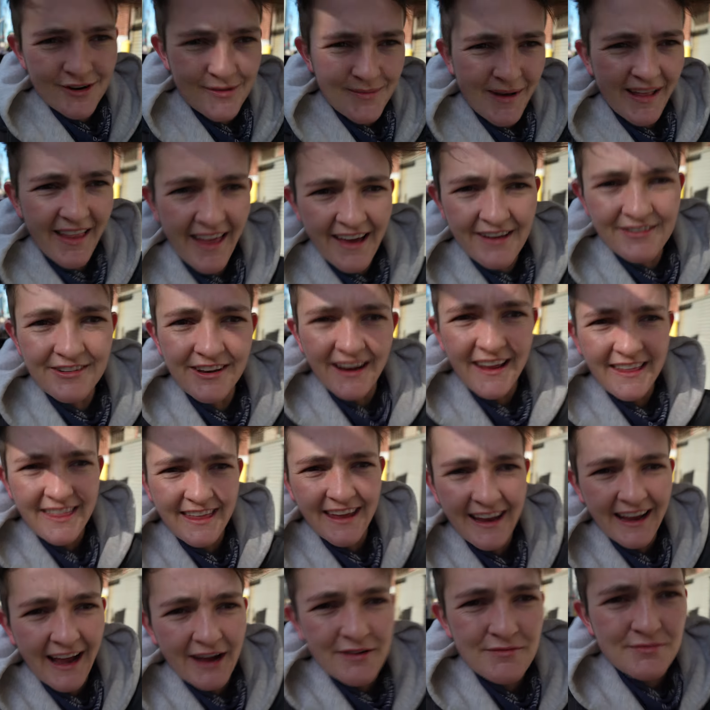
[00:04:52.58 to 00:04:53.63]
in my life did I
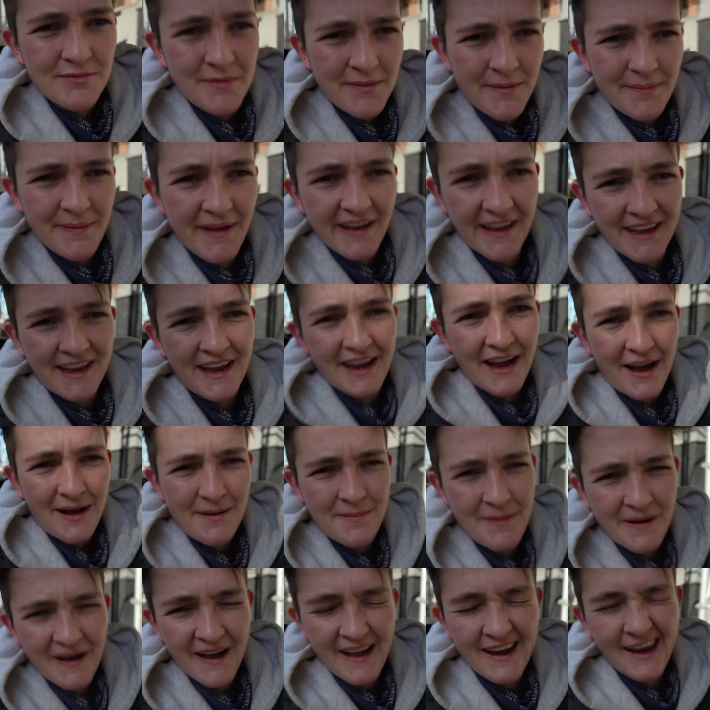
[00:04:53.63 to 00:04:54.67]
think I would be picking
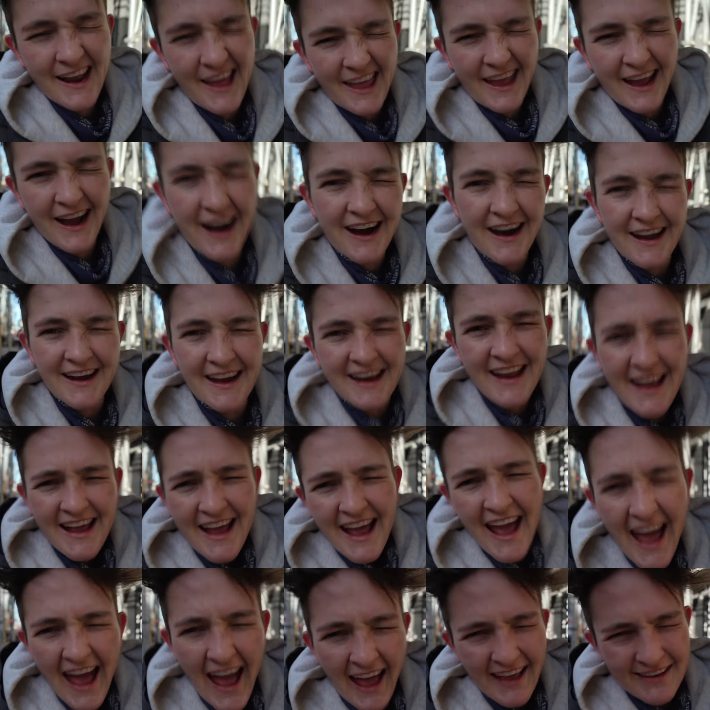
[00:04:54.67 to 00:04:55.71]
up a Nikon
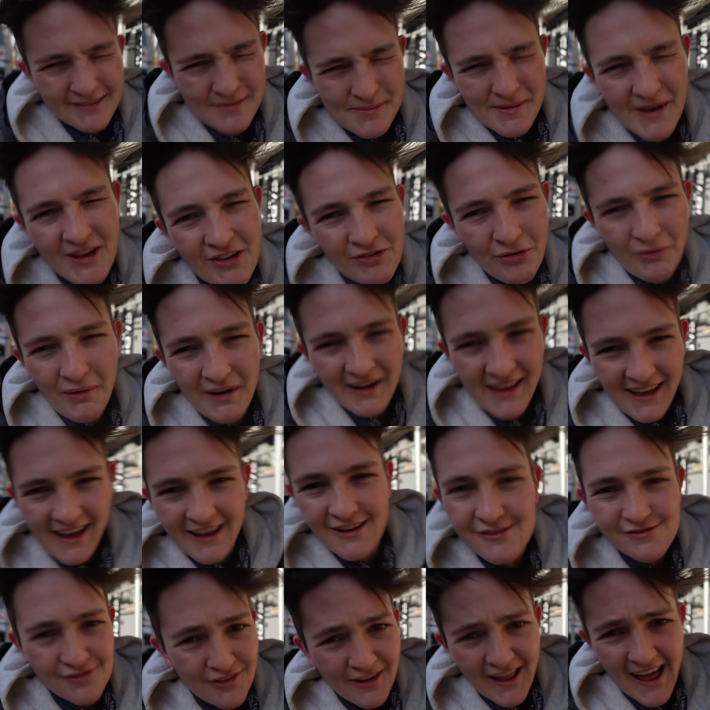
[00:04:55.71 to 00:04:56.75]
S B
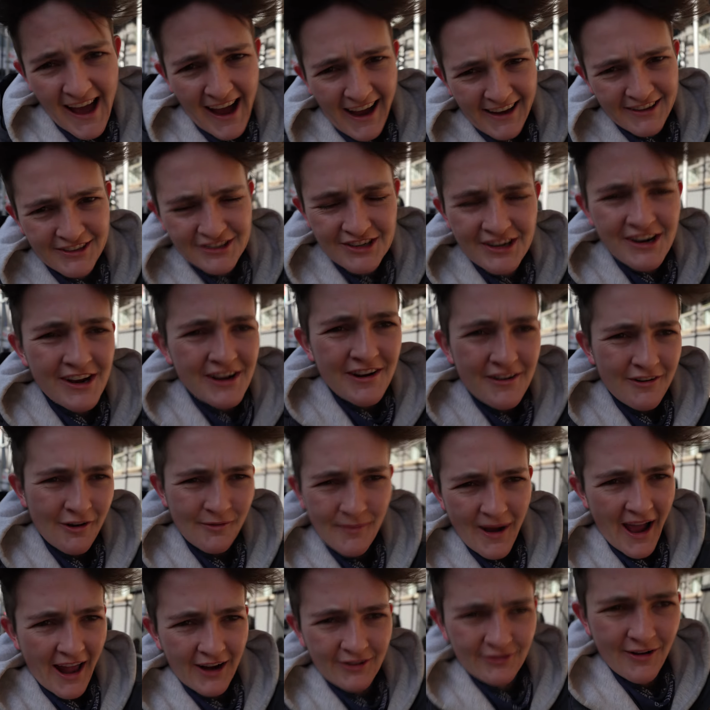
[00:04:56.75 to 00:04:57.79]
twenty-eight flash
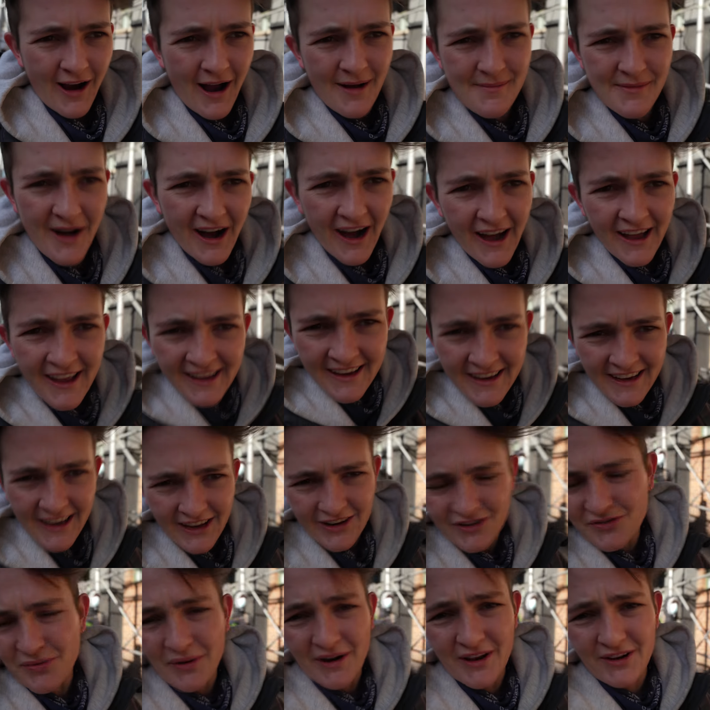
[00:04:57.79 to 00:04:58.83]
from Adorama
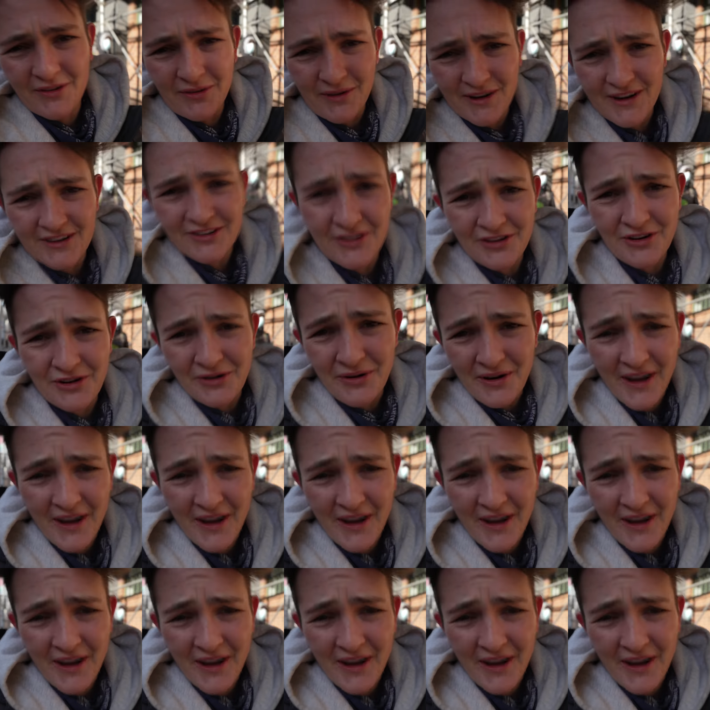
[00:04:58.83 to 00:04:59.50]
in twenty twenty-two.